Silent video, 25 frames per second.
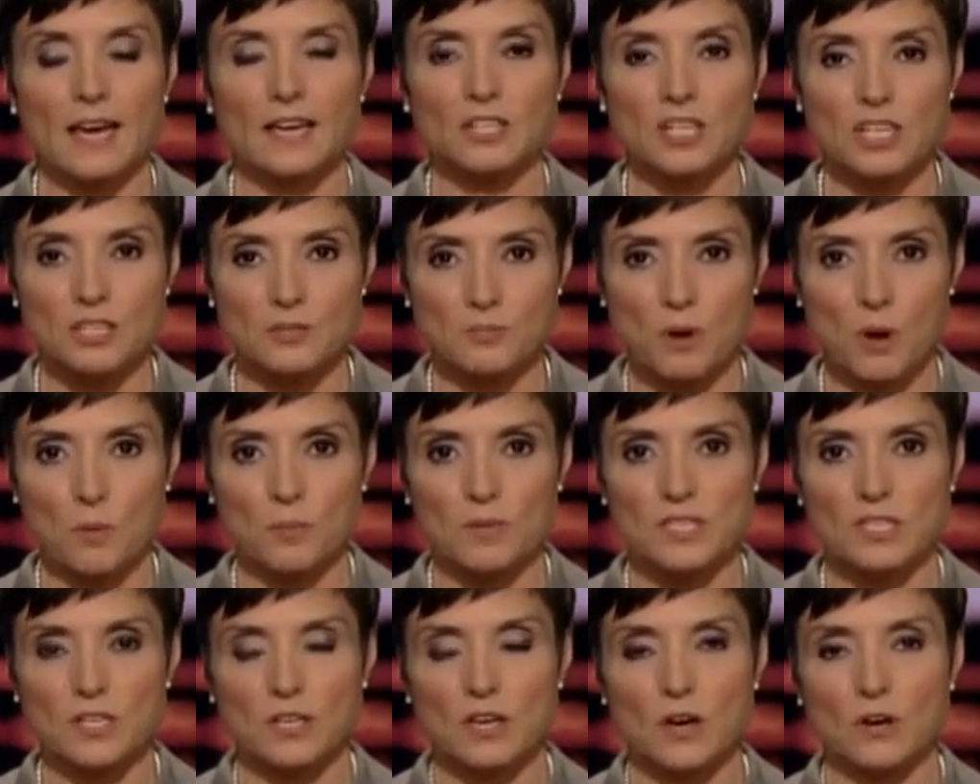And just
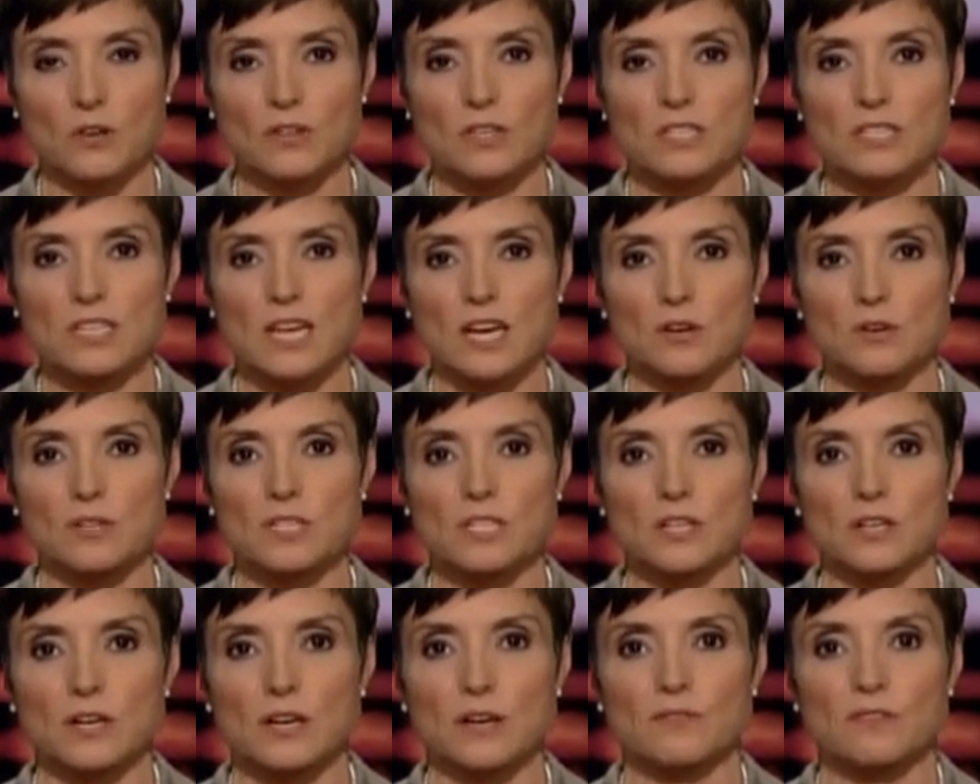moments ago, the
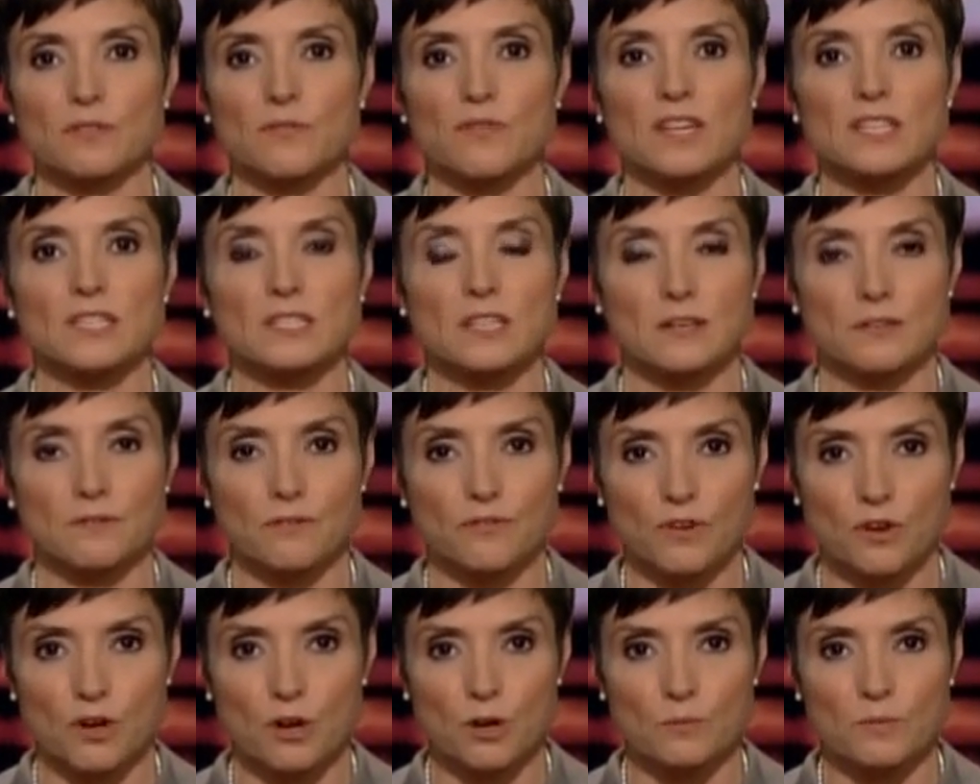Secretary of Defense
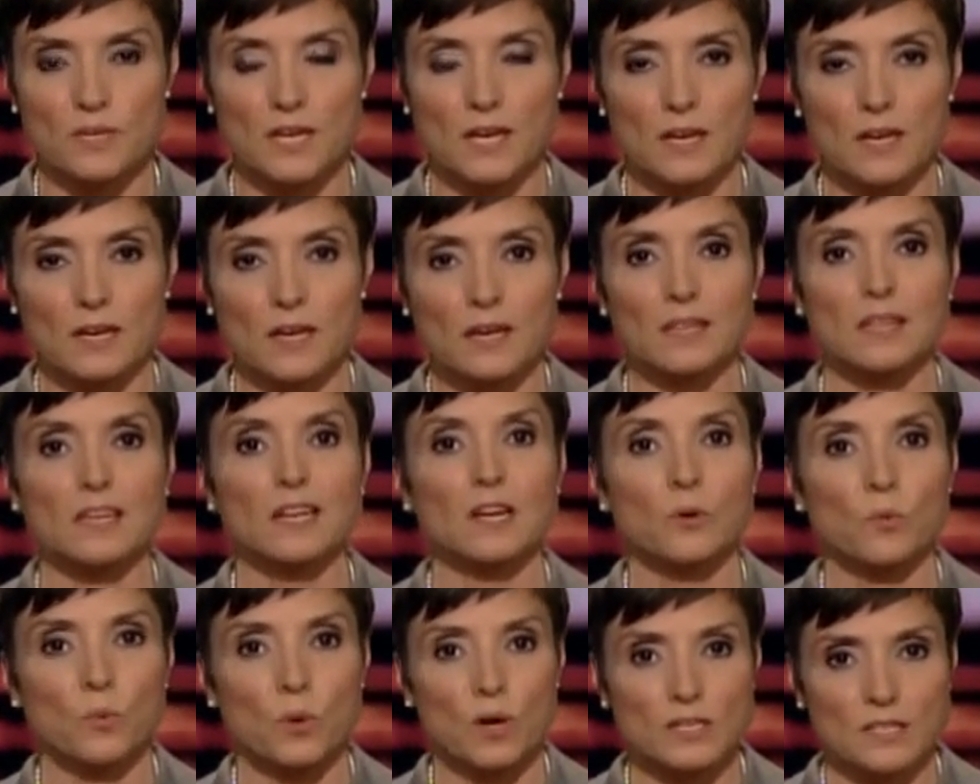confirmed
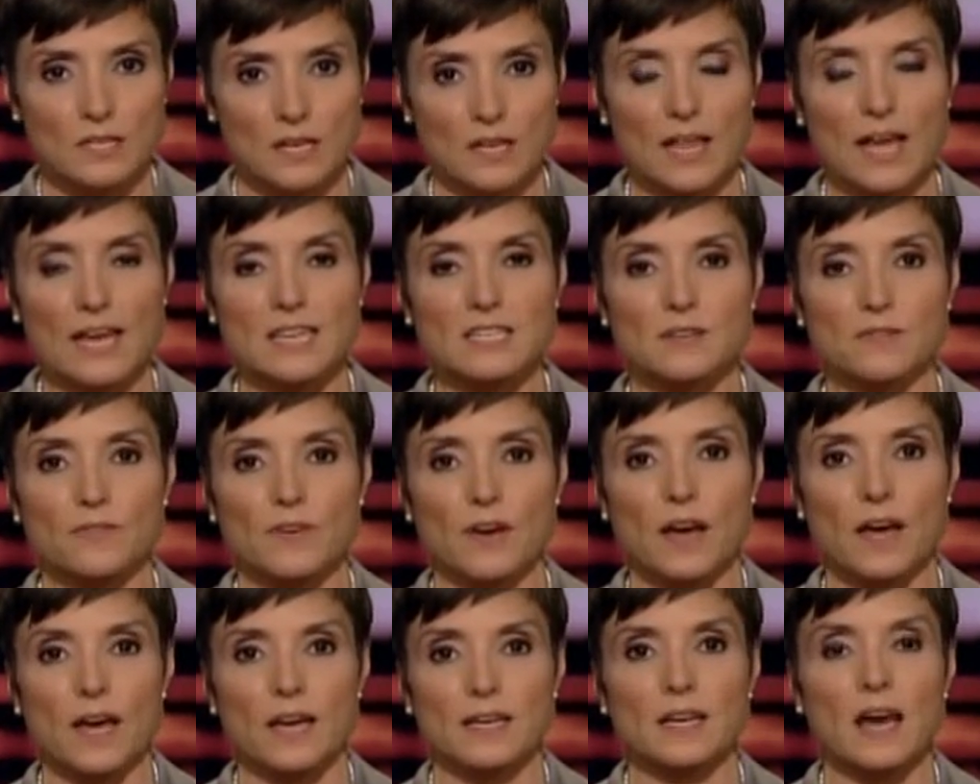that it was a
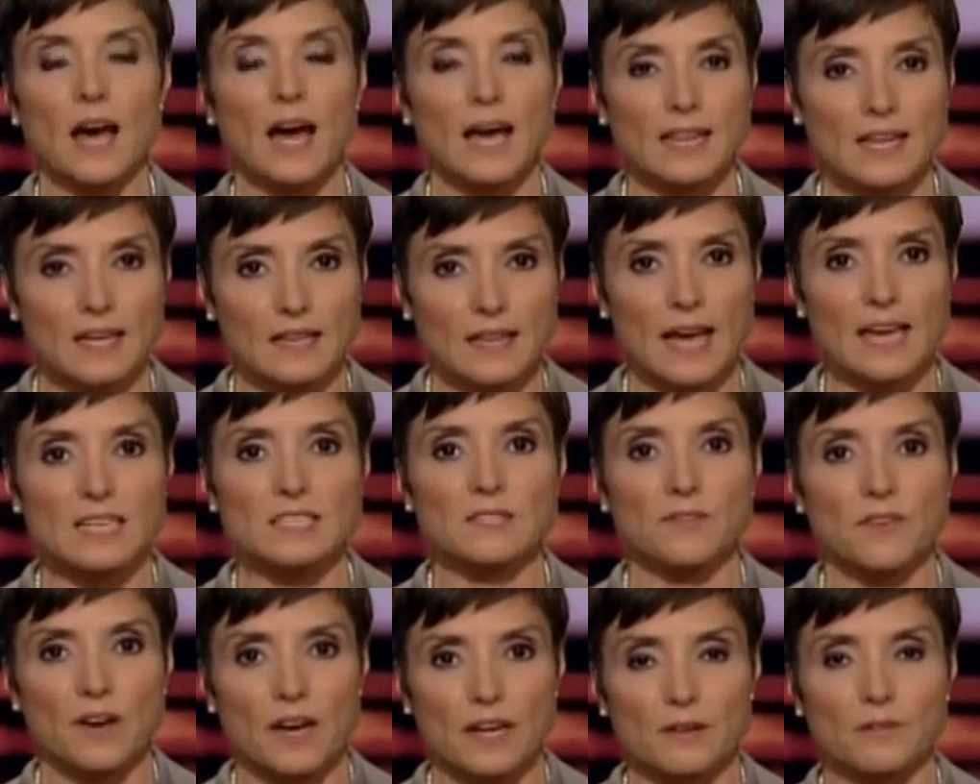classified, highly
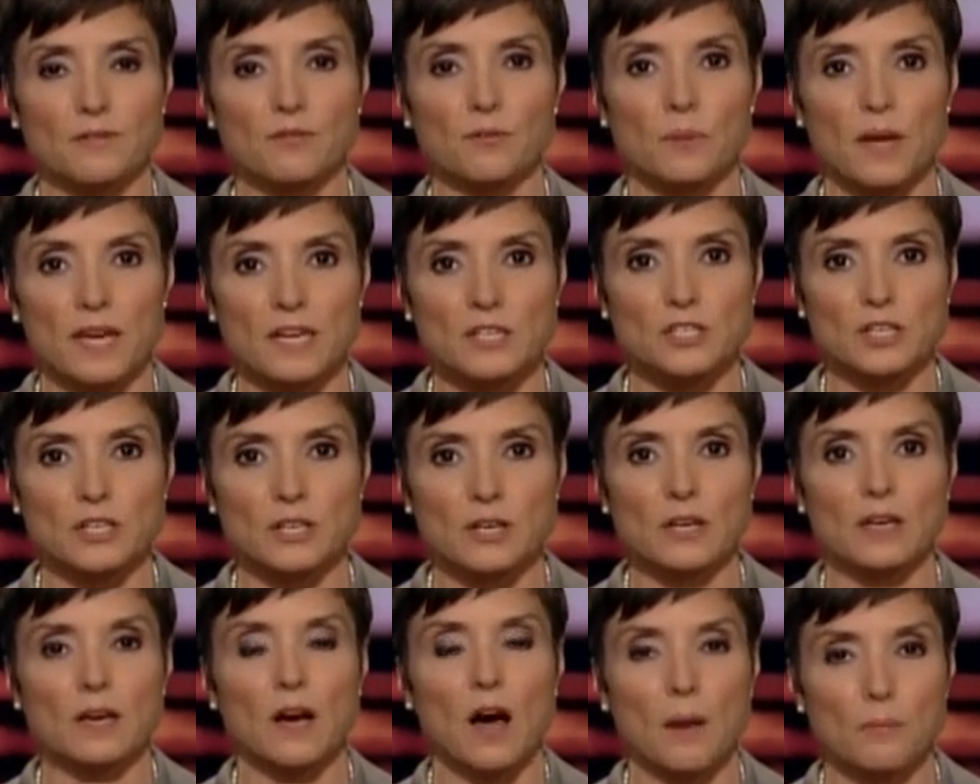classified
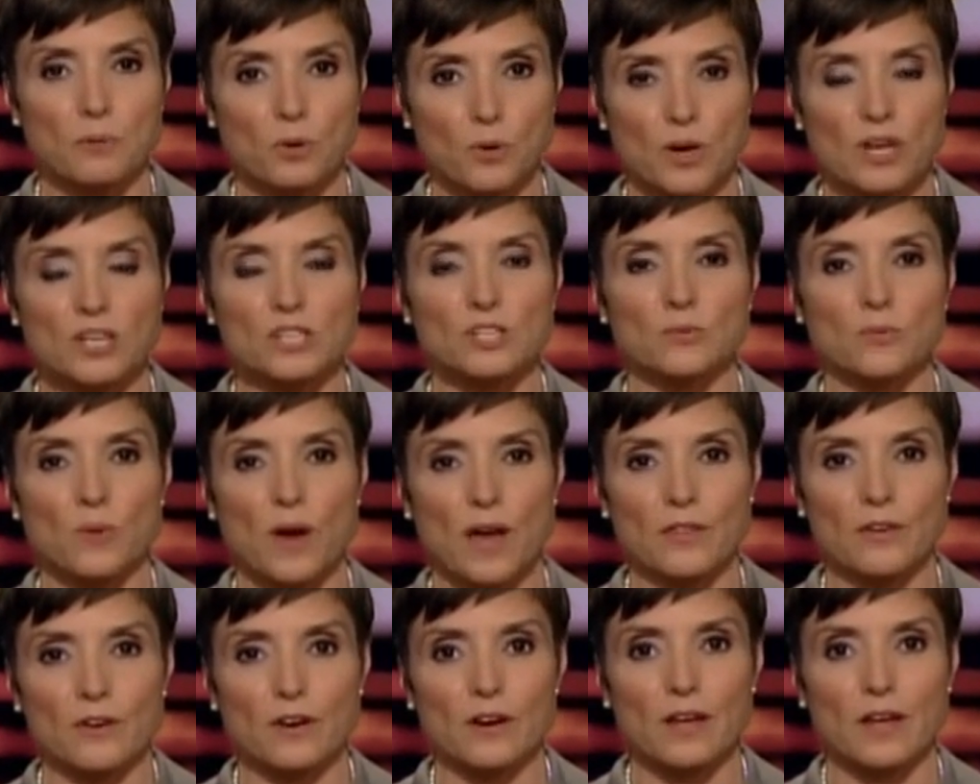information operation,
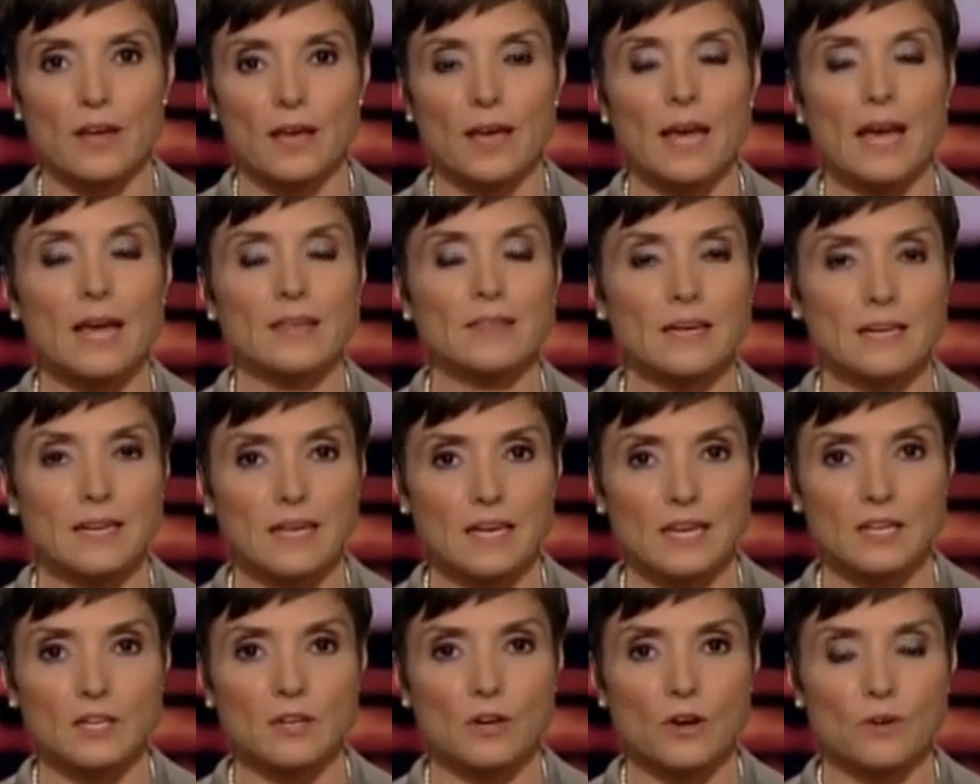rather, and
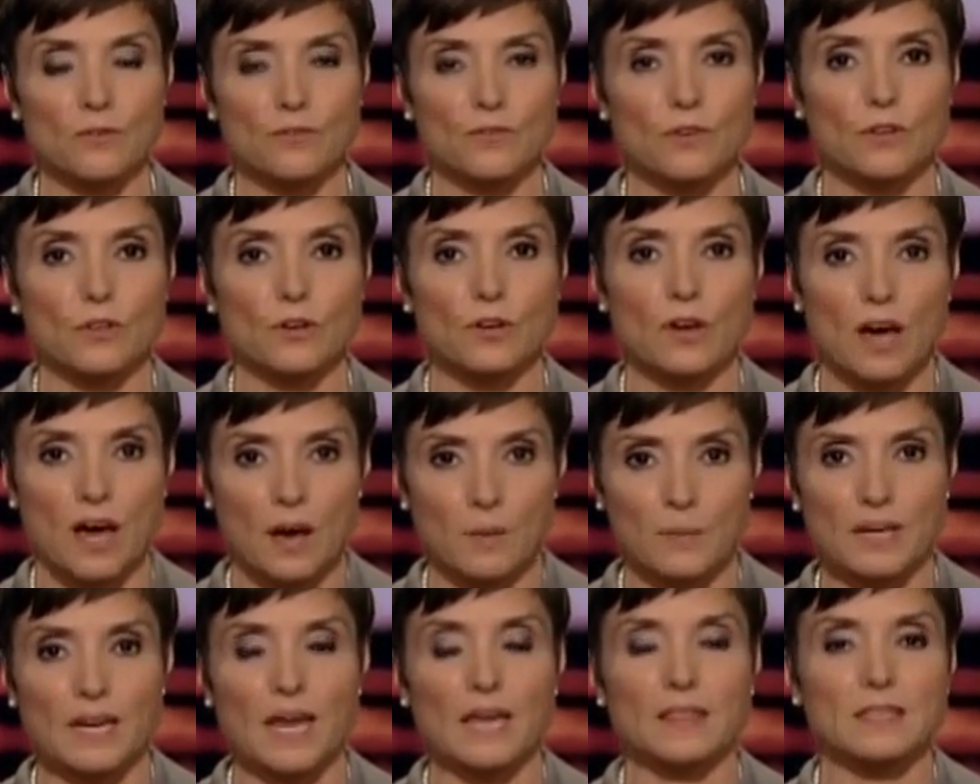that he had no further
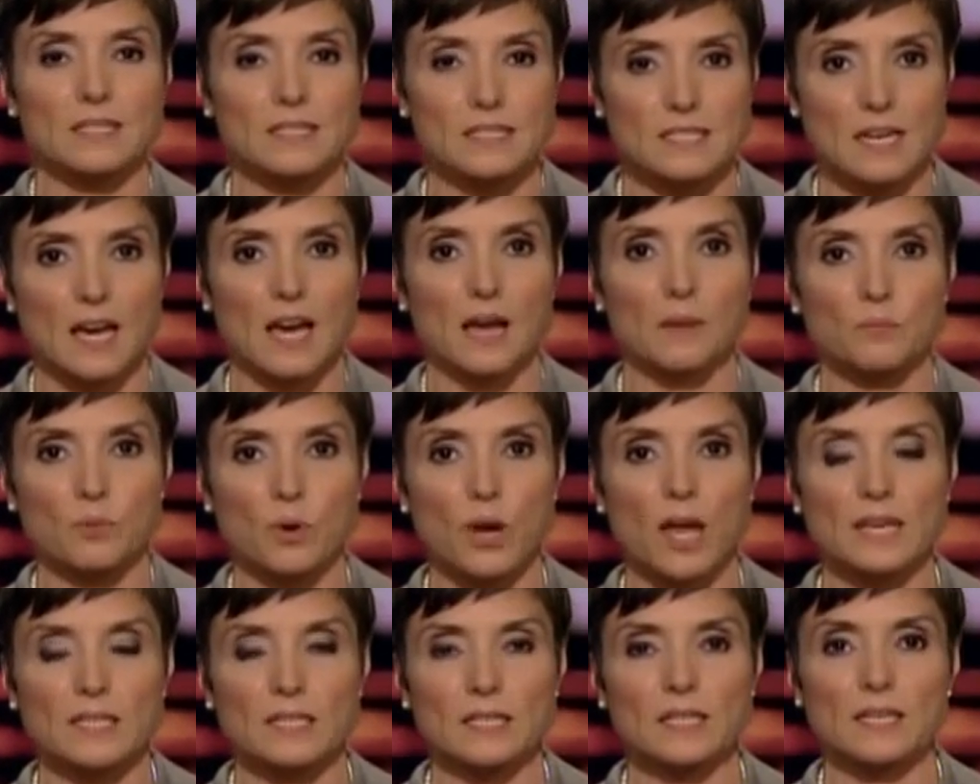comment at this time.
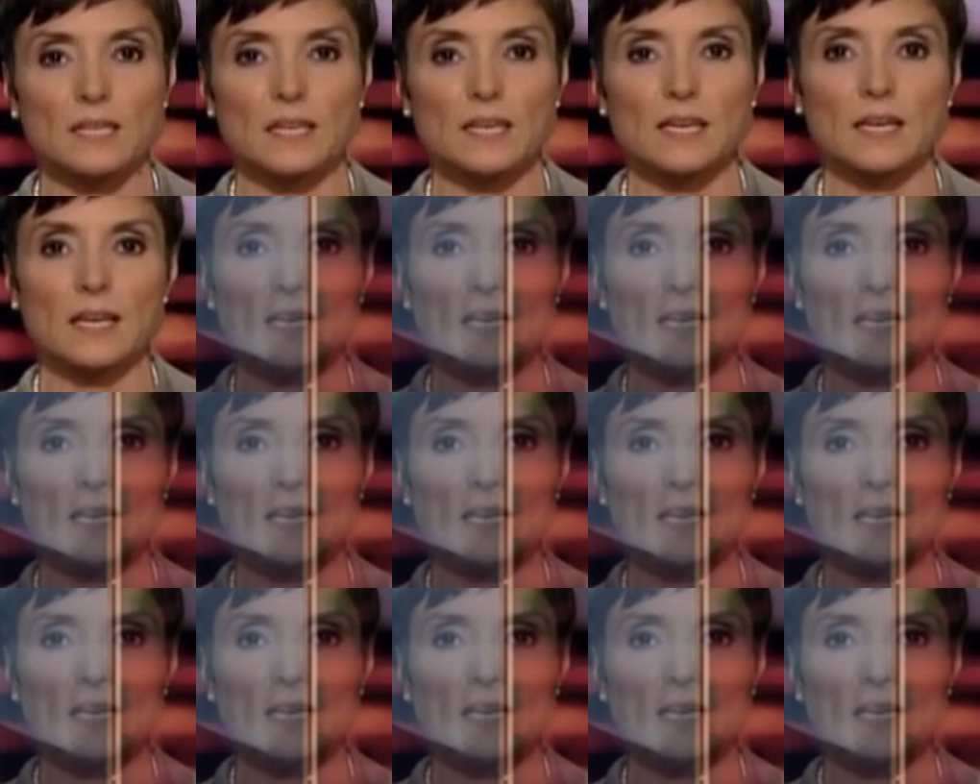Bret.